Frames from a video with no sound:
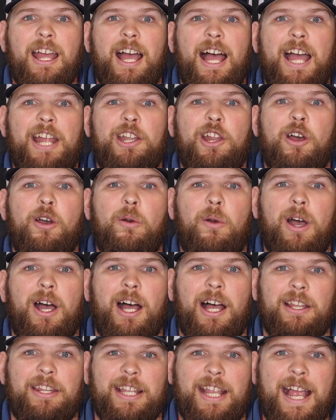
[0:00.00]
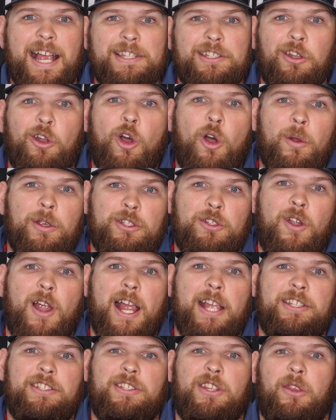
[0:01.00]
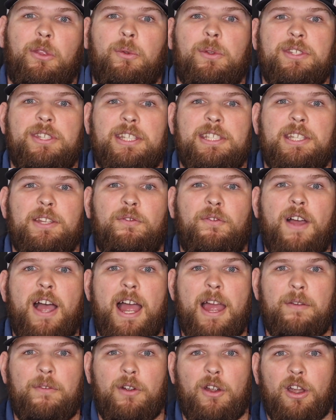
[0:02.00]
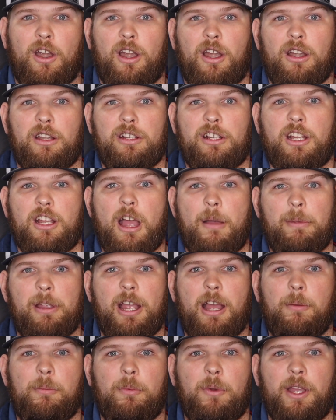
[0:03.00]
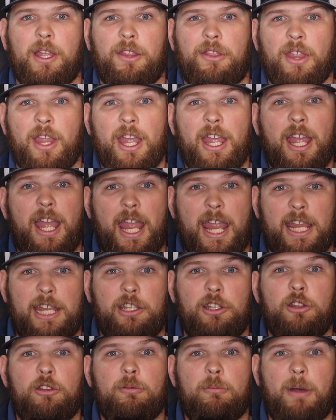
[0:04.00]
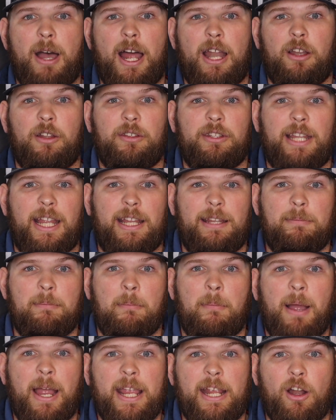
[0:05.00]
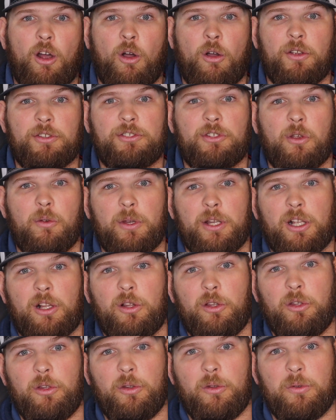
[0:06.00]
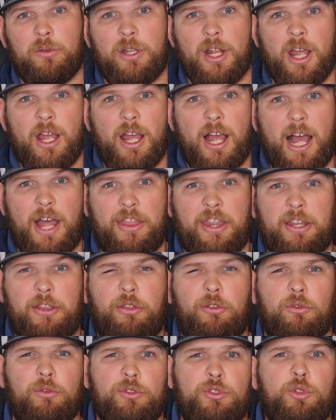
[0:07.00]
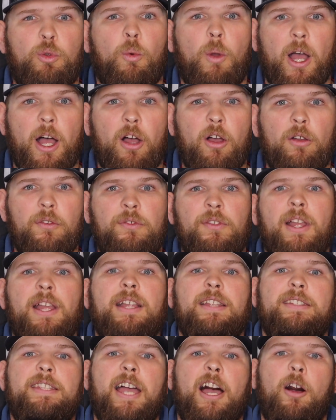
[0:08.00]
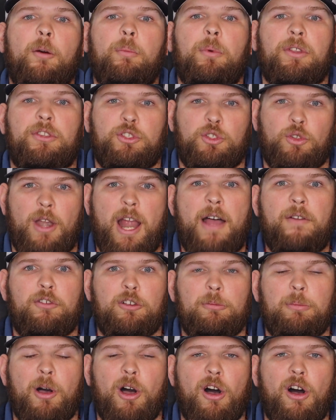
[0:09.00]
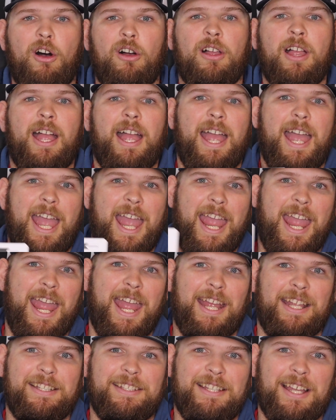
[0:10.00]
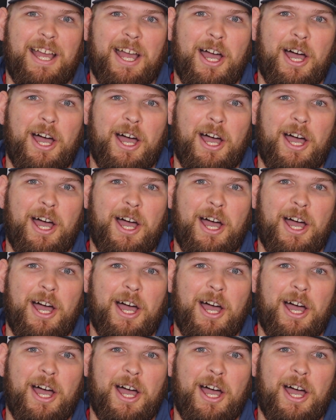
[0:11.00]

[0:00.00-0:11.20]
I know the guys that always grind 365 are coming up with a new model that might also include, I think, through 12 to help with travel ball and